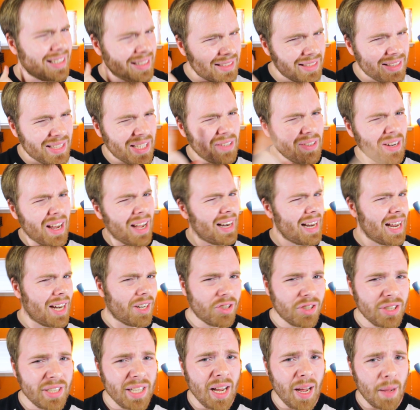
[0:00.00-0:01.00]
they're not
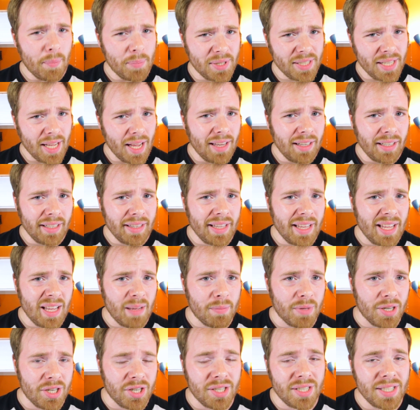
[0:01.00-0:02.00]
actually upscaling the image.